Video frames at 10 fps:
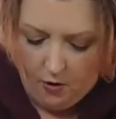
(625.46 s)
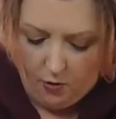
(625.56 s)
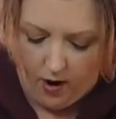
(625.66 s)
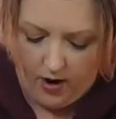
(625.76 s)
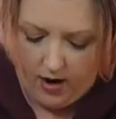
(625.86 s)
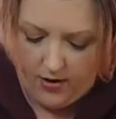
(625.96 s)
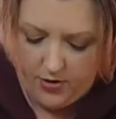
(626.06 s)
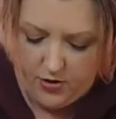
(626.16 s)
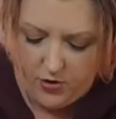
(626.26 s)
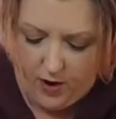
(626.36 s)
right
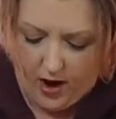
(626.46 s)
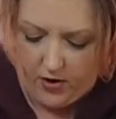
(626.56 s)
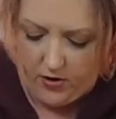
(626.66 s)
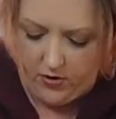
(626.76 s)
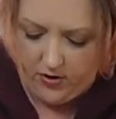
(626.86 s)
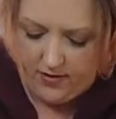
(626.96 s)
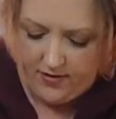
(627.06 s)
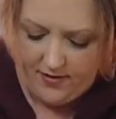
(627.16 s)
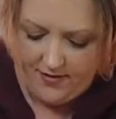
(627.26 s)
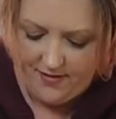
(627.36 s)
onto our
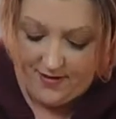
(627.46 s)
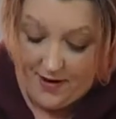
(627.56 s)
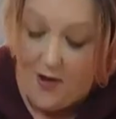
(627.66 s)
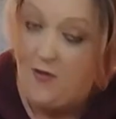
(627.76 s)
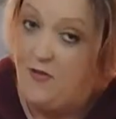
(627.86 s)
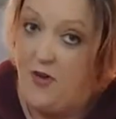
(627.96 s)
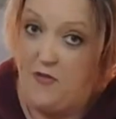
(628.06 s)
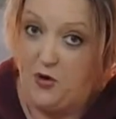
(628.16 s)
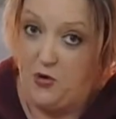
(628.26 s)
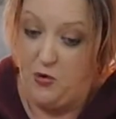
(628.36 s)

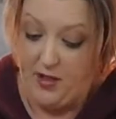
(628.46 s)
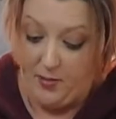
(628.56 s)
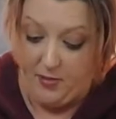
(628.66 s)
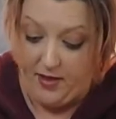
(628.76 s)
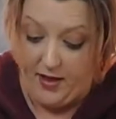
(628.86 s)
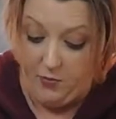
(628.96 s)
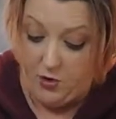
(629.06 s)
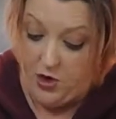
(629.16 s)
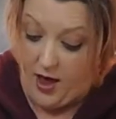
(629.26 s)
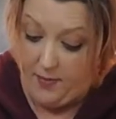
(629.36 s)
favorite grilling plate,
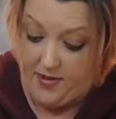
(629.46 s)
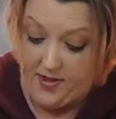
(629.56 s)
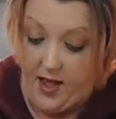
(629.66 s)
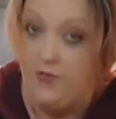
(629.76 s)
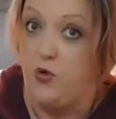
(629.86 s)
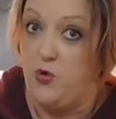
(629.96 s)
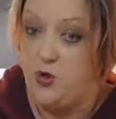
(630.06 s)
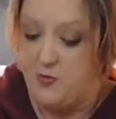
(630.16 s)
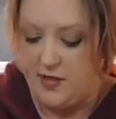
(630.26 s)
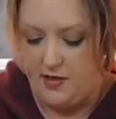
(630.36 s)
which happens to have a
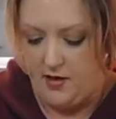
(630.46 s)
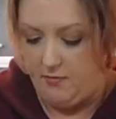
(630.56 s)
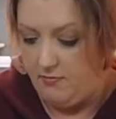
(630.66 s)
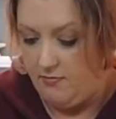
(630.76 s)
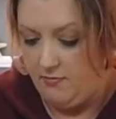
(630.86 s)
Christmas theme.